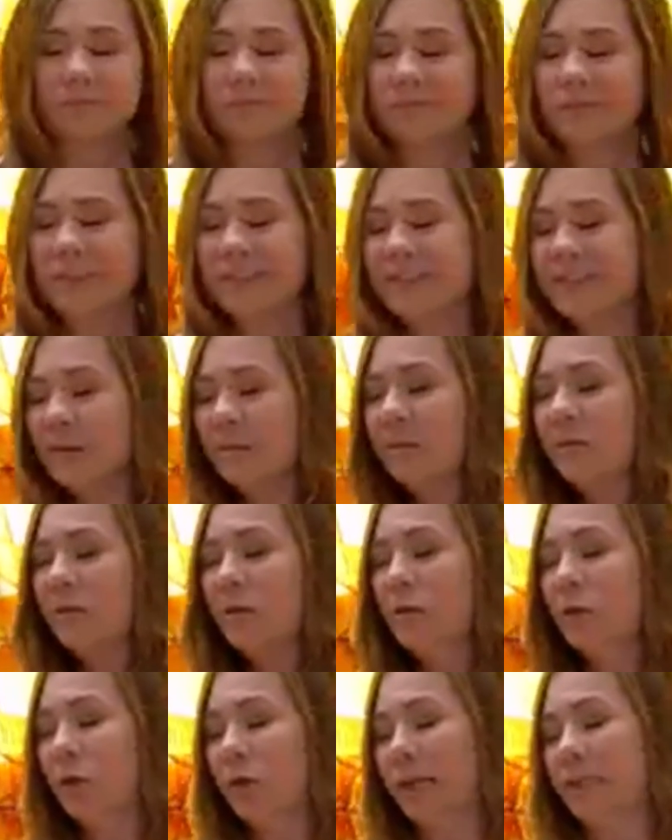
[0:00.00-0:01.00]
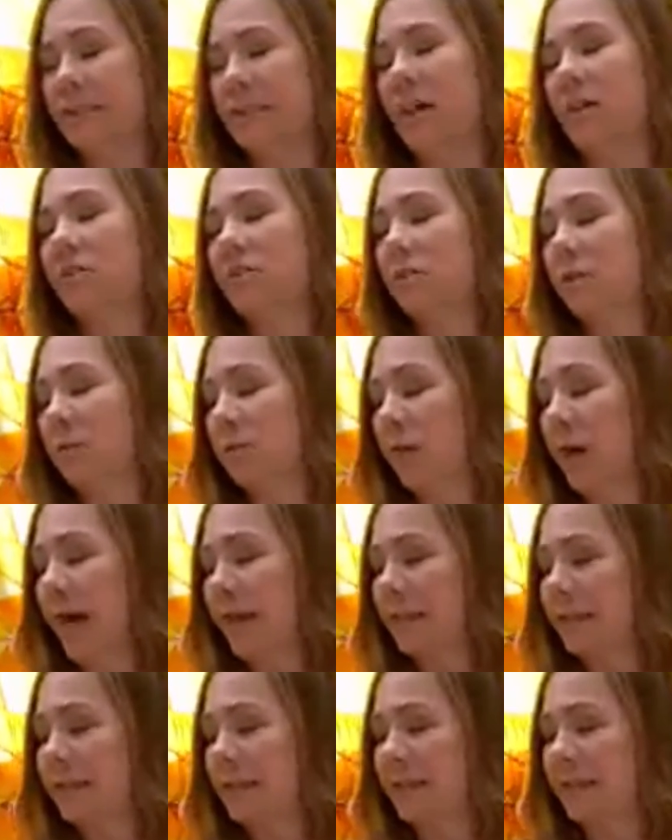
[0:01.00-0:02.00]
Some of you look at tantric
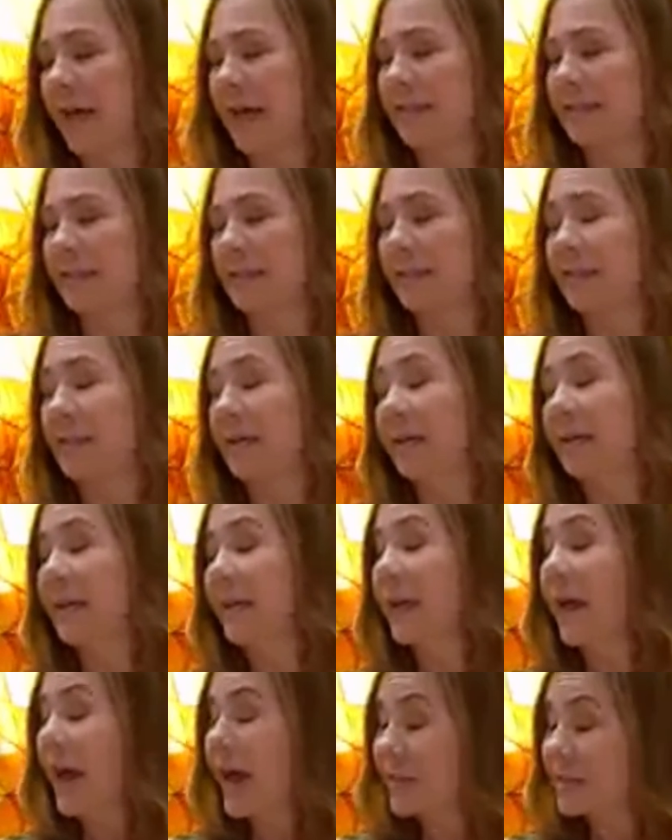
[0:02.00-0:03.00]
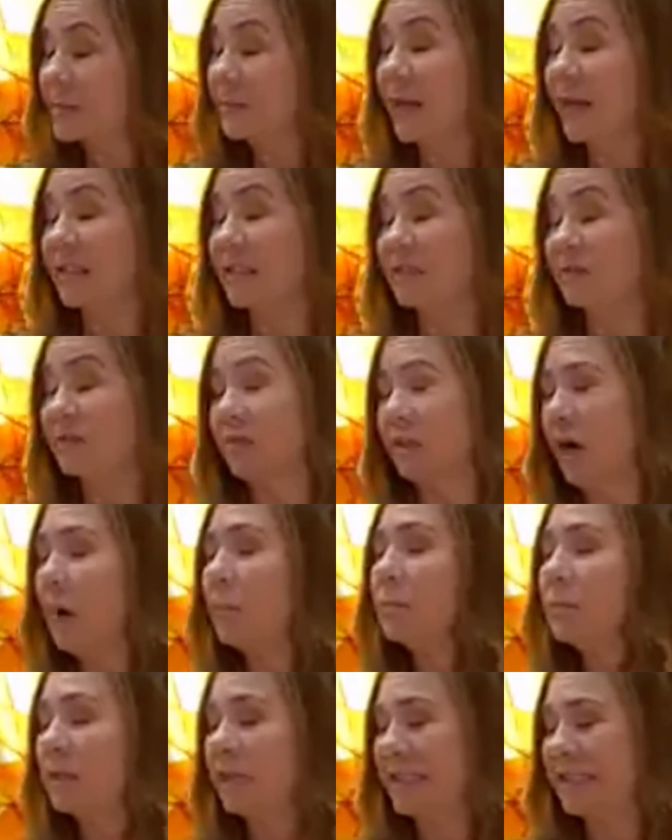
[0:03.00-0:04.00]
practice as an aspect of
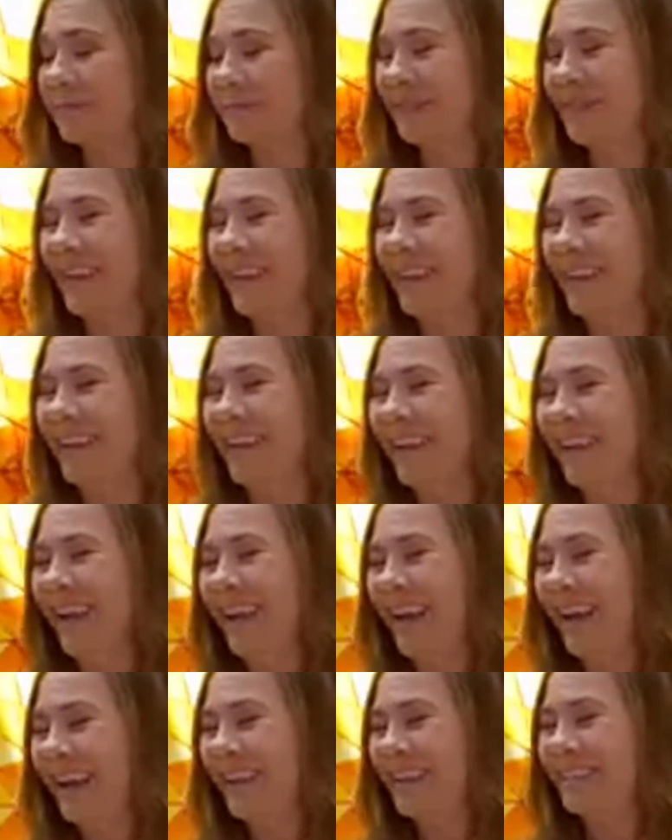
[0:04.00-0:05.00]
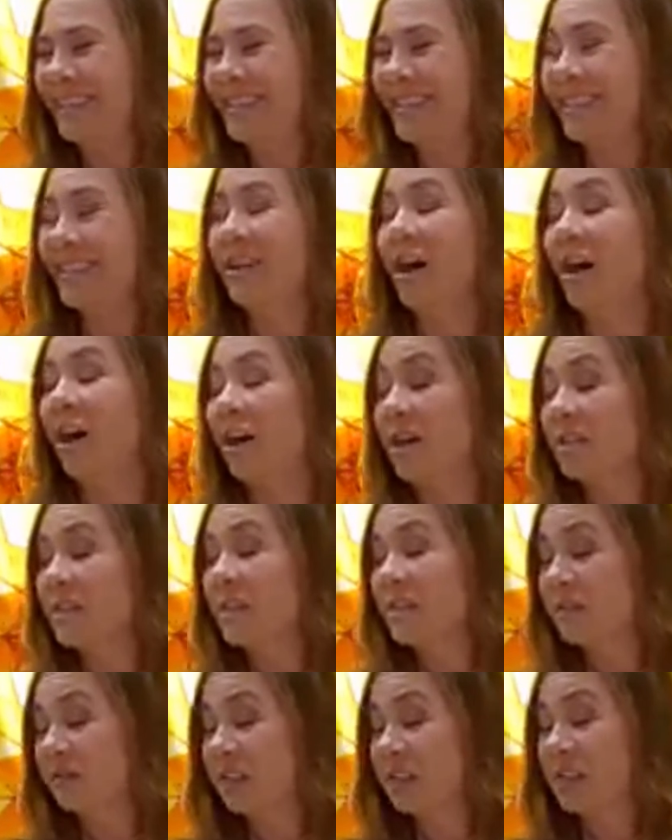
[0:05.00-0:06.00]
coupling. And in our
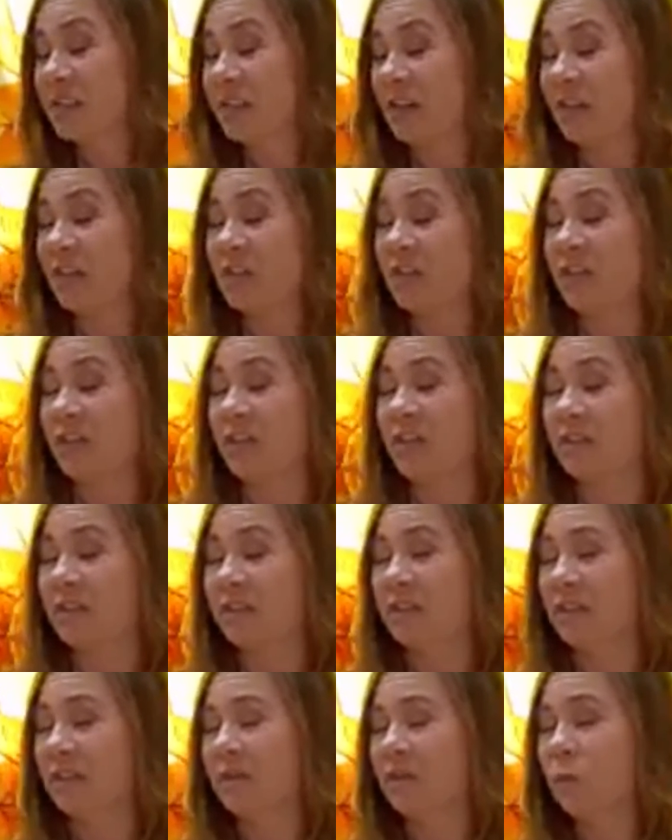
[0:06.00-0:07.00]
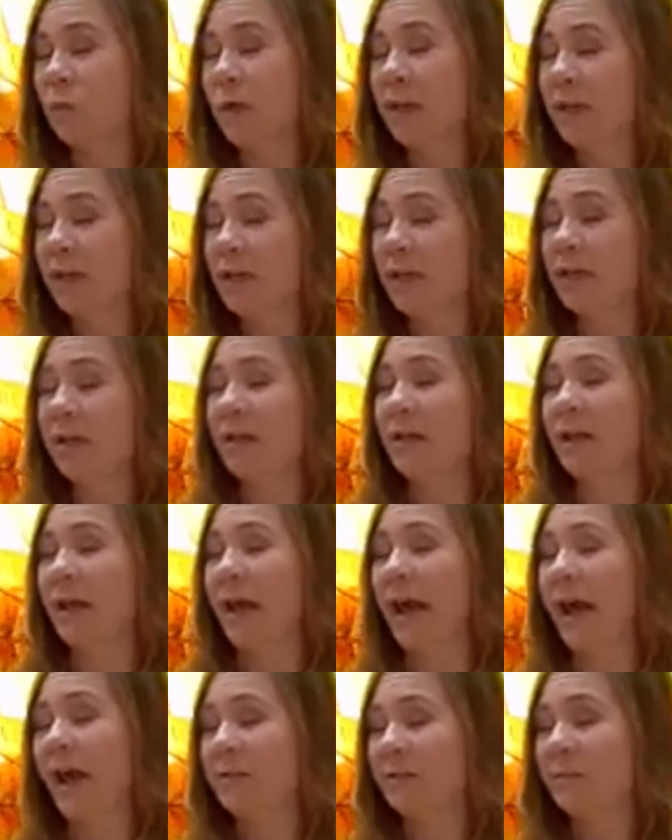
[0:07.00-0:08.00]
civilization, we
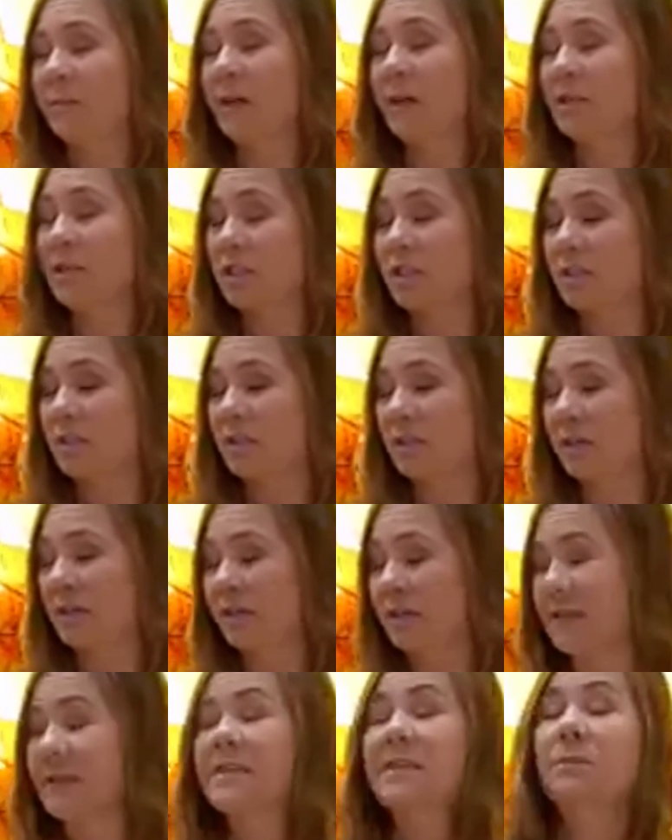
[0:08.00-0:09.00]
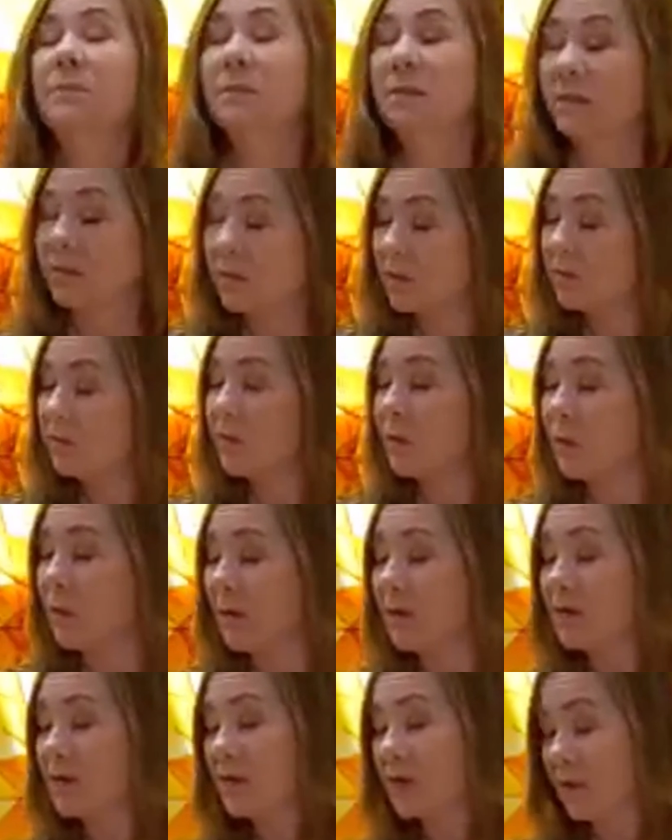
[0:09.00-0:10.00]
had much similar
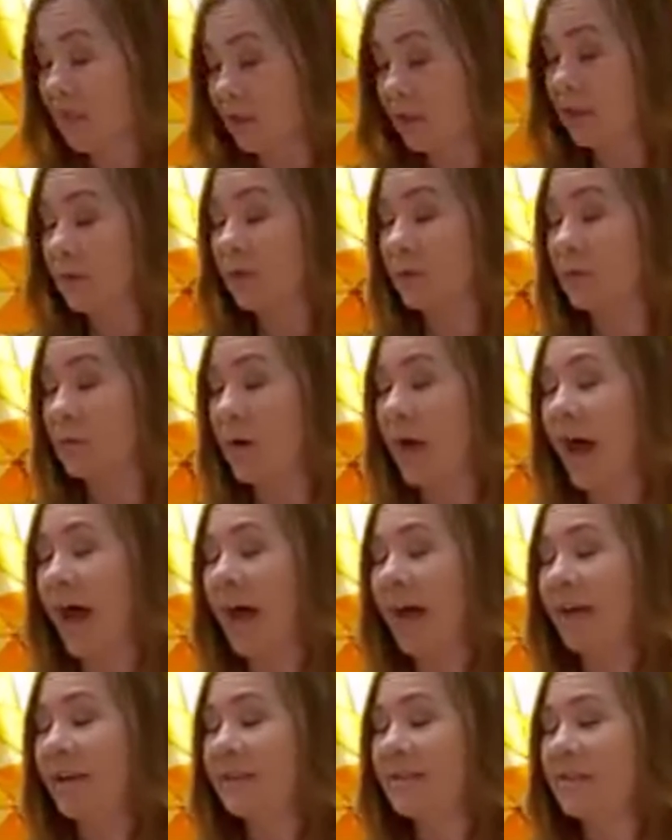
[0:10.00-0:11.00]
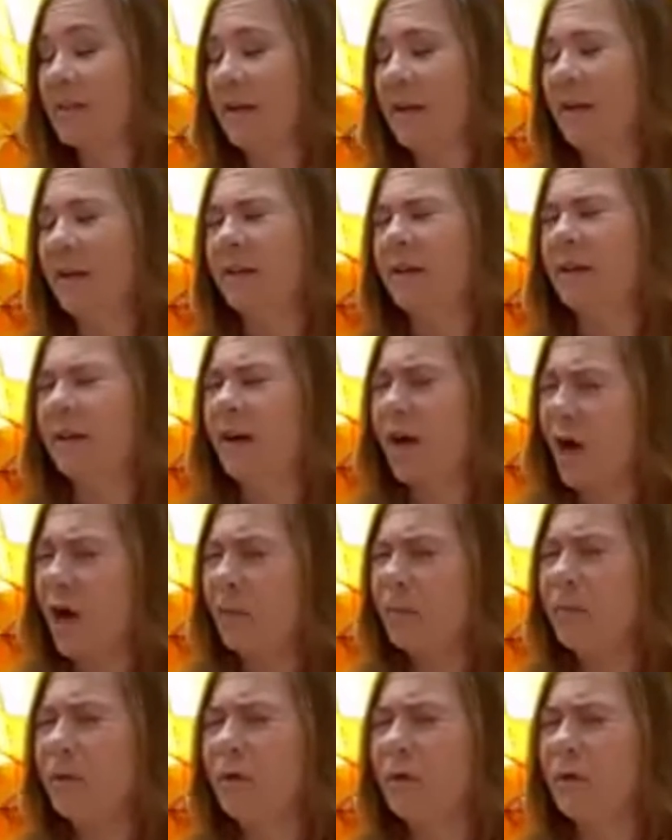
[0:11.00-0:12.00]
focus to you, as the
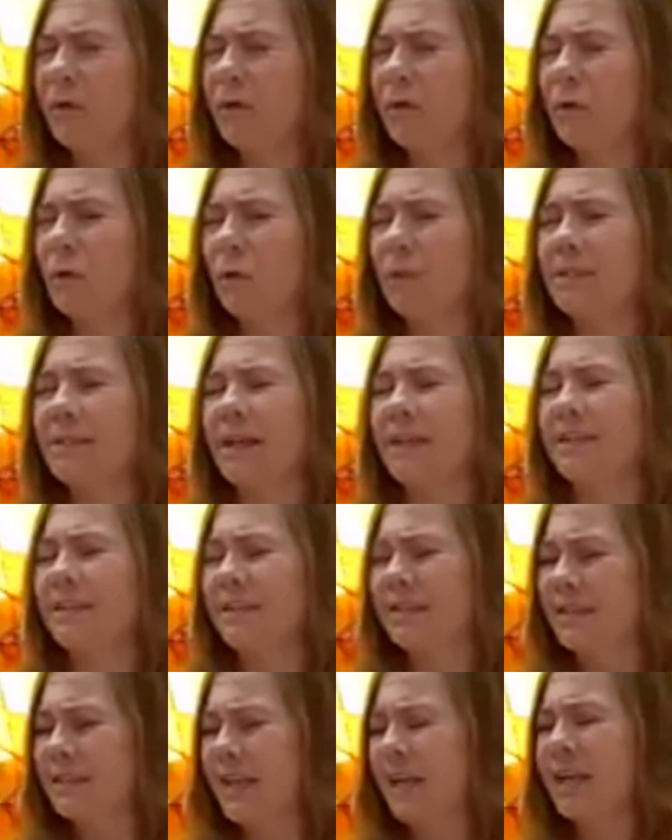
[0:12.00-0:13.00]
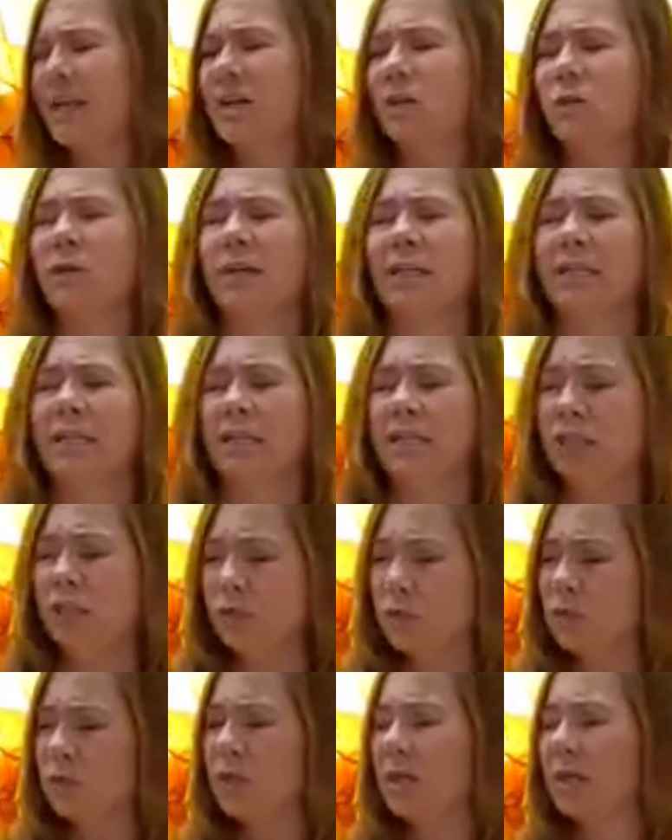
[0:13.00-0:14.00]
couple was a sacred
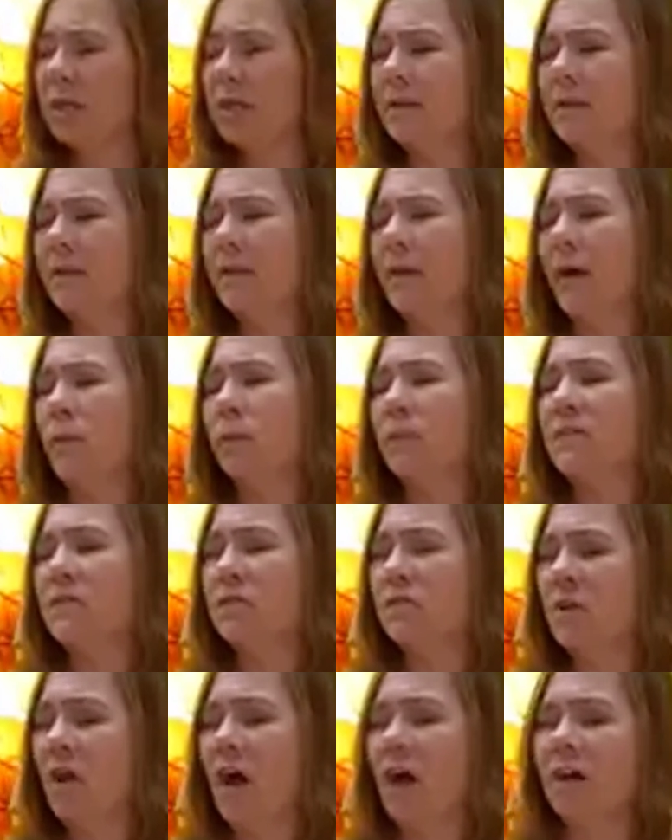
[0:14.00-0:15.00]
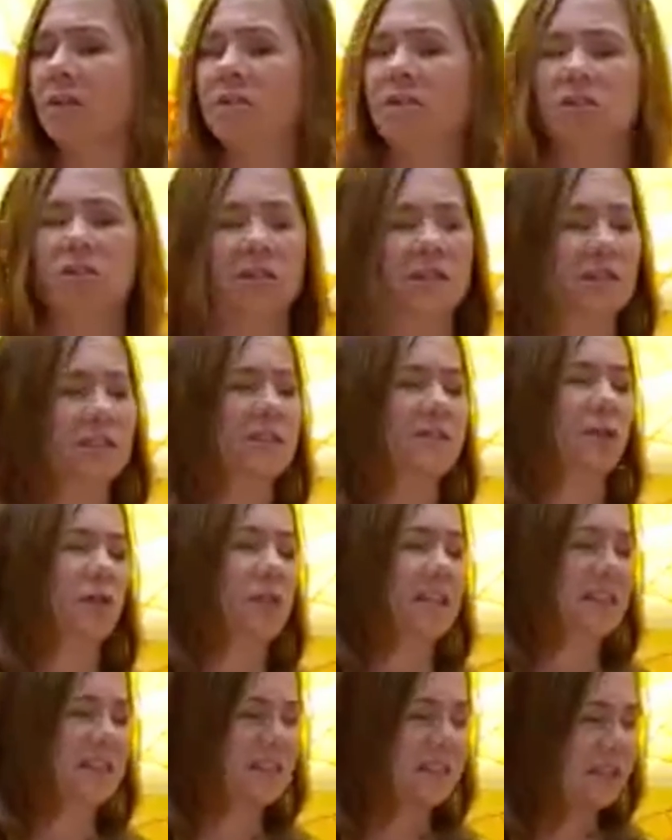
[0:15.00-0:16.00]
union that was not just for
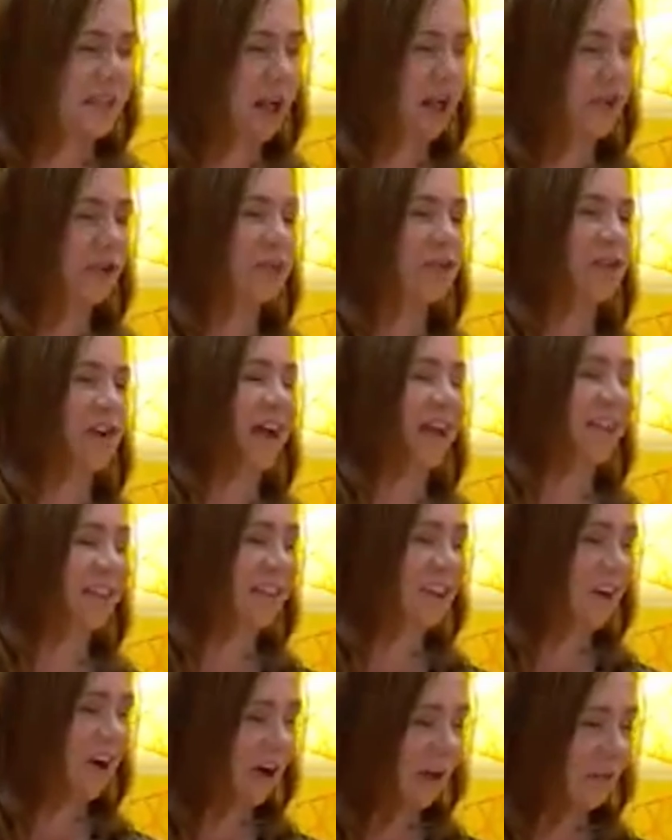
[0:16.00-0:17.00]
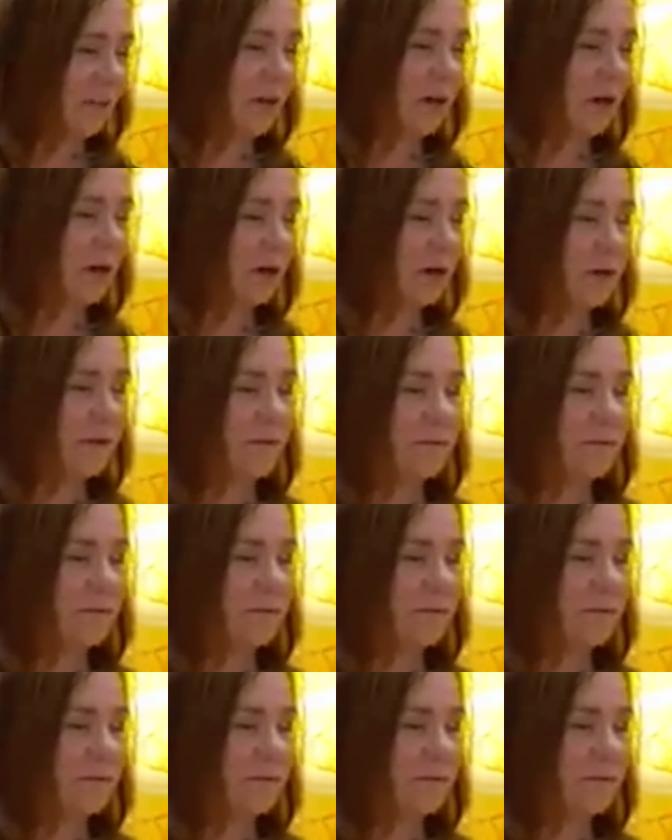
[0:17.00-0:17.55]
the self and the other.